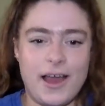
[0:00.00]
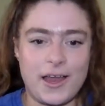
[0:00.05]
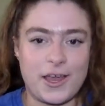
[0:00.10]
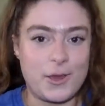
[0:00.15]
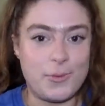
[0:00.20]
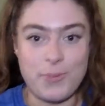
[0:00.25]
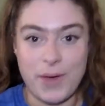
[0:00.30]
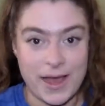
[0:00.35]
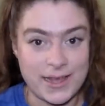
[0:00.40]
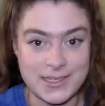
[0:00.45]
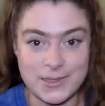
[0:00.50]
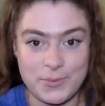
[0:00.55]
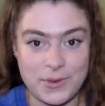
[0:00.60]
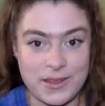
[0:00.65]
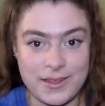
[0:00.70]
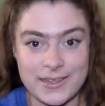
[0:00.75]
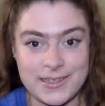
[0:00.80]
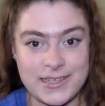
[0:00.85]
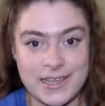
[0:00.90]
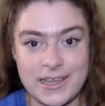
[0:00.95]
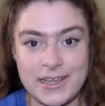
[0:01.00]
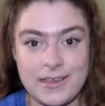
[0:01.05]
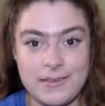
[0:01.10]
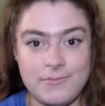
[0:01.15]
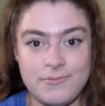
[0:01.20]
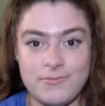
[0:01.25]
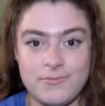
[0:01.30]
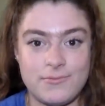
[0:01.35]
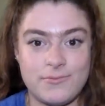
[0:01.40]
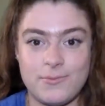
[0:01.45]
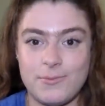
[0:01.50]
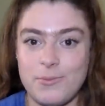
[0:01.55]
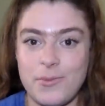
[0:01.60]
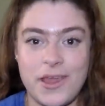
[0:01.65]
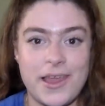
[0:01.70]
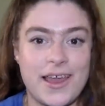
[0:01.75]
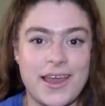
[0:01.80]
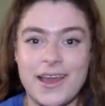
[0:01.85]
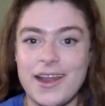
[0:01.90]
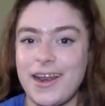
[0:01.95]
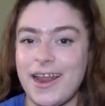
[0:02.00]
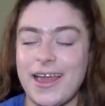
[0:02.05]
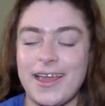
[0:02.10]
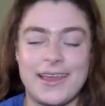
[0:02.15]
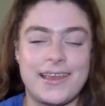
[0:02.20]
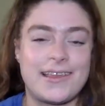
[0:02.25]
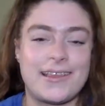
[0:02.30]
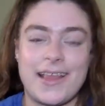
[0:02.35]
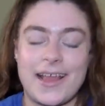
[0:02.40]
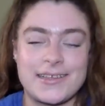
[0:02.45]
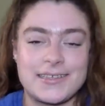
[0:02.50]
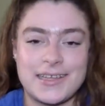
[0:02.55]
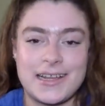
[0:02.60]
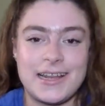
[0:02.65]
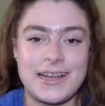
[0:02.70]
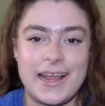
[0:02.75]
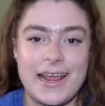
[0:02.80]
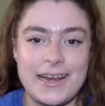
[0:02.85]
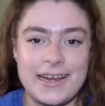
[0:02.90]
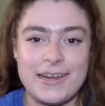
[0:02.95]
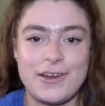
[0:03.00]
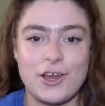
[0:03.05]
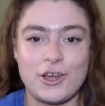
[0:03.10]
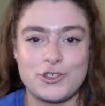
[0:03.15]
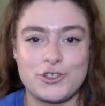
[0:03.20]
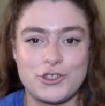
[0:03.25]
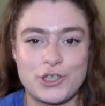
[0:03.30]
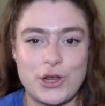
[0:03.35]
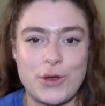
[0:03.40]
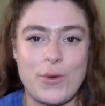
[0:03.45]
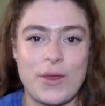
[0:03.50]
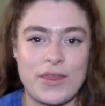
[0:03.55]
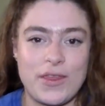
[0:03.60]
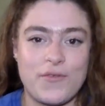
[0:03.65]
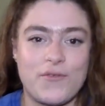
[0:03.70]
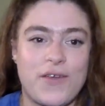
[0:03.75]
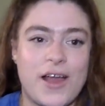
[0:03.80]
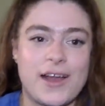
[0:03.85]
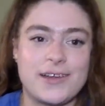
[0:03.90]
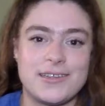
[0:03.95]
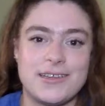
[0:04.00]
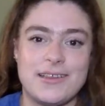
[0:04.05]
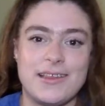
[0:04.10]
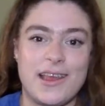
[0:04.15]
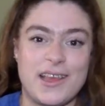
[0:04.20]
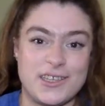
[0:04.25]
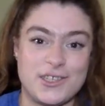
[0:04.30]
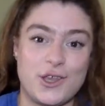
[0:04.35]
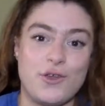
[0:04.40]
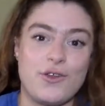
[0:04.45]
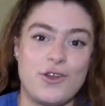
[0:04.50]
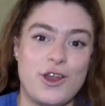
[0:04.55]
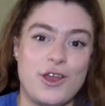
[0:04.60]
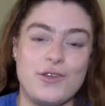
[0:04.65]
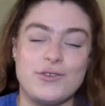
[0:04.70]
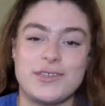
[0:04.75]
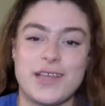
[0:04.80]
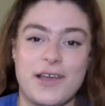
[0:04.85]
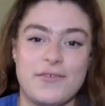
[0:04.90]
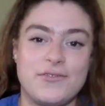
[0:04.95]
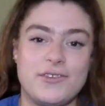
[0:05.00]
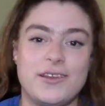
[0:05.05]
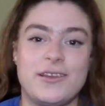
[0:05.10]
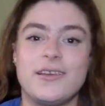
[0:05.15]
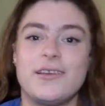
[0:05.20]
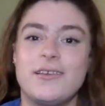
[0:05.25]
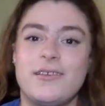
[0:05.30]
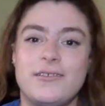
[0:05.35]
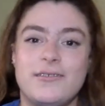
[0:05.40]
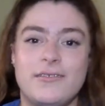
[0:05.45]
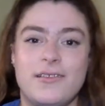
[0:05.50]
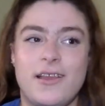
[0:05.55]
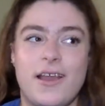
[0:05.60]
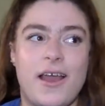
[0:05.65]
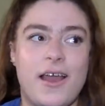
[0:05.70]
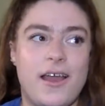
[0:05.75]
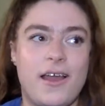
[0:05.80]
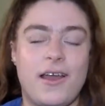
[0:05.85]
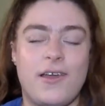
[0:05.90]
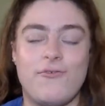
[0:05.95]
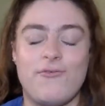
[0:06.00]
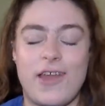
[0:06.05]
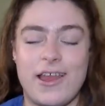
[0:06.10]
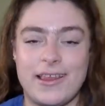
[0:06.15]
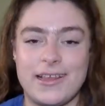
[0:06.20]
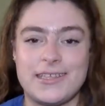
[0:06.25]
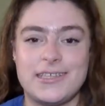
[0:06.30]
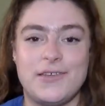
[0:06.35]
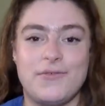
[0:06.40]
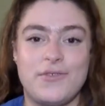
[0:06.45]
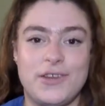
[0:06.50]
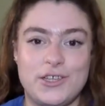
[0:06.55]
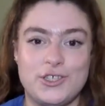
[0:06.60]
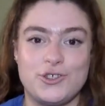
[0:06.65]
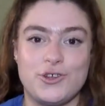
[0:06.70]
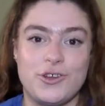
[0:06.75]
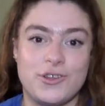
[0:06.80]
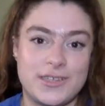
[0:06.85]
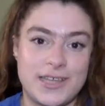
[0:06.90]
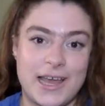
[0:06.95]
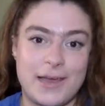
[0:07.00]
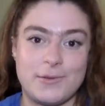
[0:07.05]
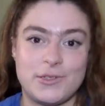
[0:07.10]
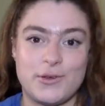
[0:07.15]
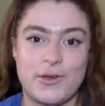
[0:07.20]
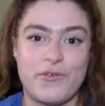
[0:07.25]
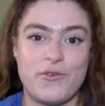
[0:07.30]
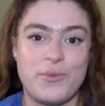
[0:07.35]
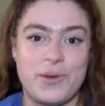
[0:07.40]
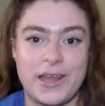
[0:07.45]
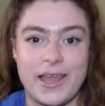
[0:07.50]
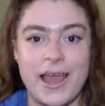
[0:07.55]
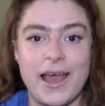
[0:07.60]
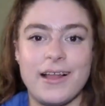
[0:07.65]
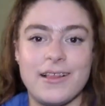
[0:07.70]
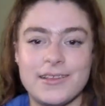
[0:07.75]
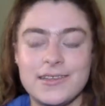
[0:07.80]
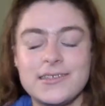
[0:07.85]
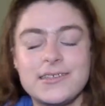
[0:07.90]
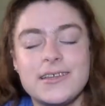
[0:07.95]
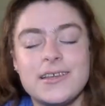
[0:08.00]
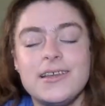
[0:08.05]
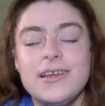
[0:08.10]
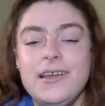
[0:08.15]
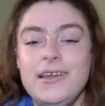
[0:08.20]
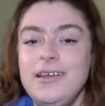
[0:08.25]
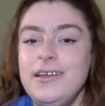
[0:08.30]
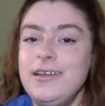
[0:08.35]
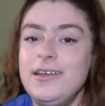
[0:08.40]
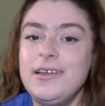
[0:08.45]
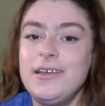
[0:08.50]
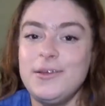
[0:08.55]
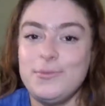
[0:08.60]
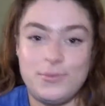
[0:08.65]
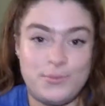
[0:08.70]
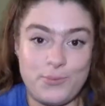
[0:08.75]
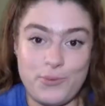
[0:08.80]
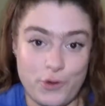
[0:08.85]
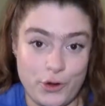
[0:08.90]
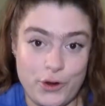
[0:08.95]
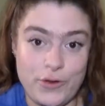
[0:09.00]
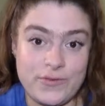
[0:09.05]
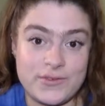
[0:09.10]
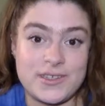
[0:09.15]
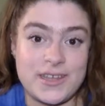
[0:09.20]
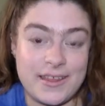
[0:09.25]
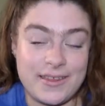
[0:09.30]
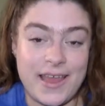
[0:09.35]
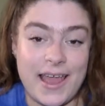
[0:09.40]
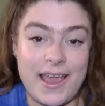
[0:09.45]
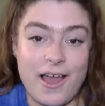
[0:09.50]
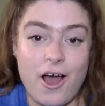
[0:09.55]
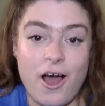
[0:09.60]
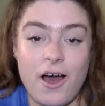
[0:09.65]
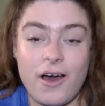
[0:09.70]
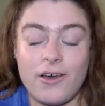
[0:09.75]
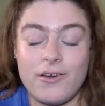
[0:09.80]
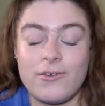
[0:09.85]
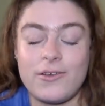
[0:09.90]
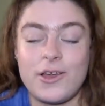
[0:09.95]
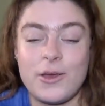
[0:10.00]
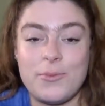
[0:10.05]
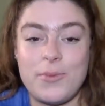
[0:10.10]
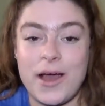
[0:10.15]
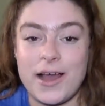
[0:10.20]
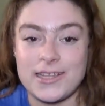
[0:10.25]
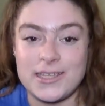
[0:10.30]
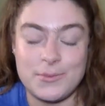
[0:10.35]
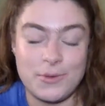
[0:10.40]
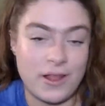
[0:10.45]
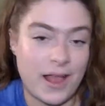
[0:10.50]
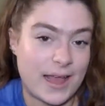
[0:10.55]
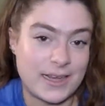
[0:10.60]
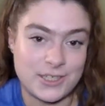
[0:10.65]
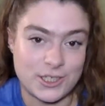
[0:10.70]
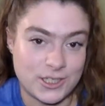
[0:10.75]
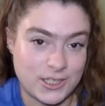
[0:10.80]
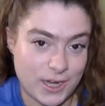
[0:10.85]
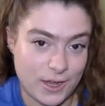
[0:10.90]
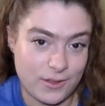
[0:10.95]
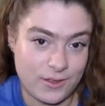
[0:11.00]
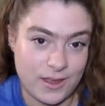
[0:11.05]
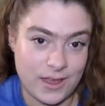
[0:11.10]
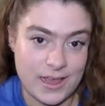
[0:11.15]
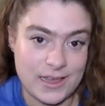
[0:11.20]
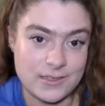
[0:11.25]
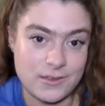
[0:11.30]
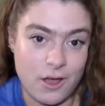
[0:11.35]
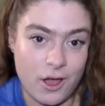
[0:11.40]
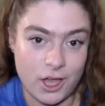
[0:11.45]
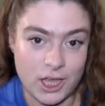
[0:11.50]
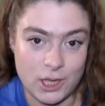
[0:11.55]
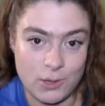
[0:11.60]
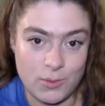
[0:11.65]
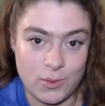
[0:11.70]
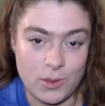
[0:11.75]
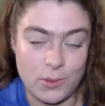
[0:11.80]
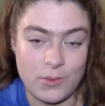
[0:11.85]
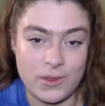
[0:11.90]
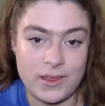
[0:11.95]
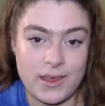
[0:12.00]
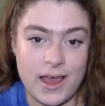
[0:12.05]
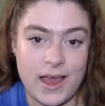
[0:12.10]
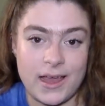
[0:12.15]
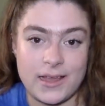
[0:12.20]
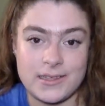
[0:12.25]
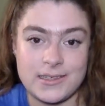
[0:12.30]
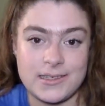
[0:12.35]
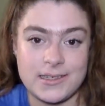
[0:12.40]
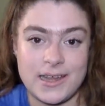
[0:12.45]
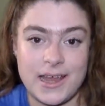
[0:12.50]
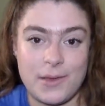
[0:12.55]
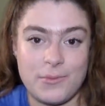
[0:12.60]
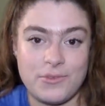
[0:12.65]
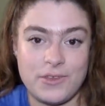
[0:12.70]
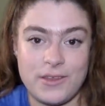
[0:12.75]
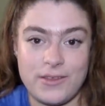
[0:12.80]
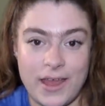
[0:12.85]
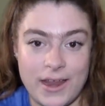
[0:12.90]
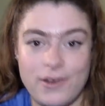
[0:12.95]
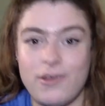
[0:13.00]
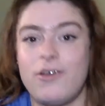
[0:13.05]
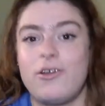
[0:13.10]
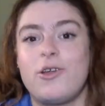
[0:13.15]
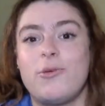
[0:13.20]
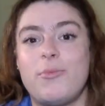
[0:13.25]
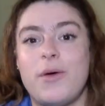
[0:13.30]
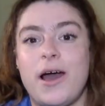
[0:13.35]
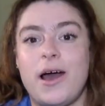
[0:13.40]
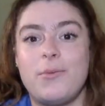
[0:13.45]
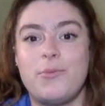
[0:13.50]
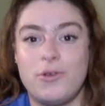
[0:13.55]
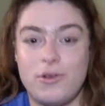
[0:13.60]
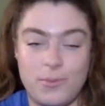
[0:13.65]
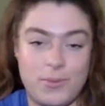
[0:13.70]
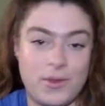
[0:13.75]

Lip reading: compatibility meter. Like, that's clearly not true, and the fact that they're so close after a relatively short time to everybody else proves that they are compatible. I just don't think it's arguable with Kai and Sanam that they're not compatible,